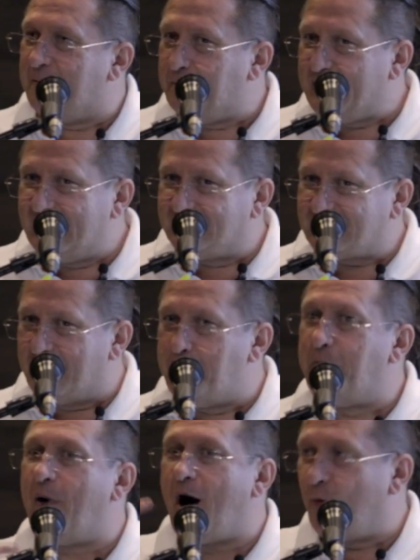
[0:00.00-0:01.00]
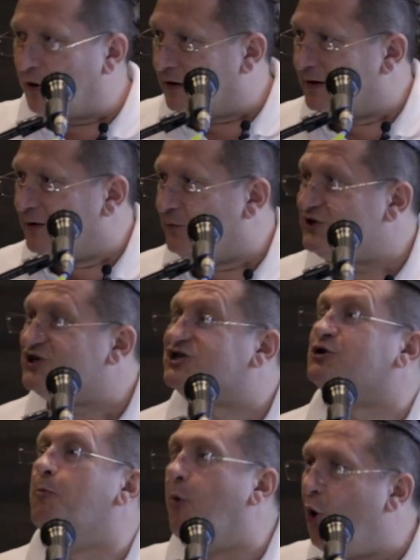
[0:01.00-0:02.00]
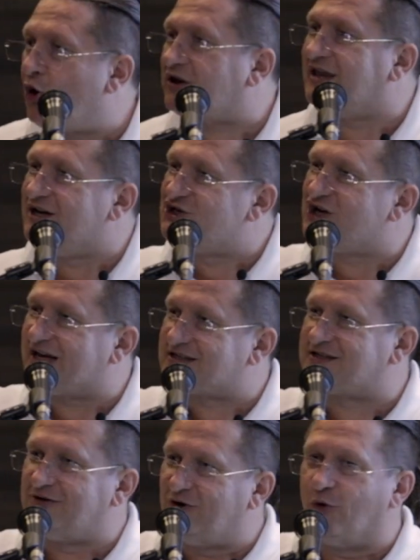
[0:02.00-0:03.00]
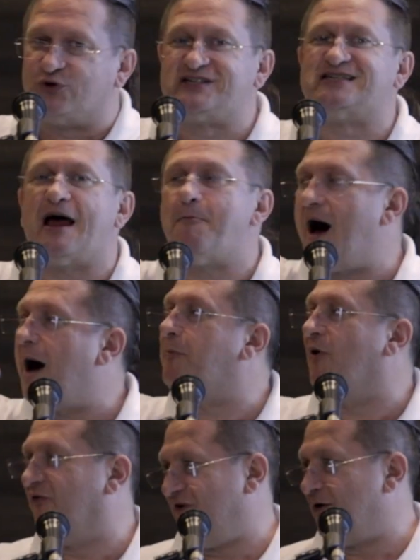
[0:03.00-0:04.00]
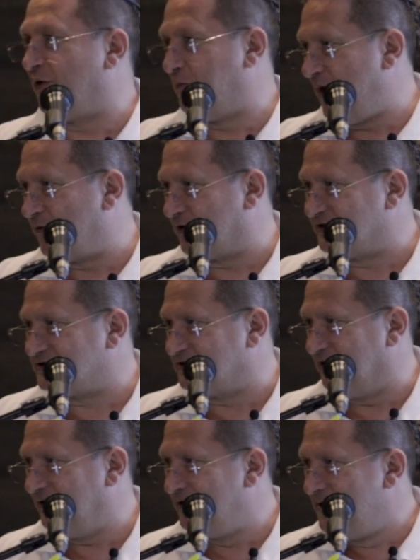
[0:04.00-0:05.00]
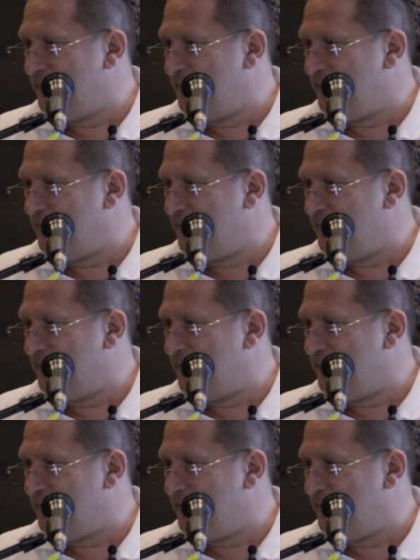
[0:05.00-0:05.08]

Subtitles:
build a power which is more than just, sum up of our powers. Yeah?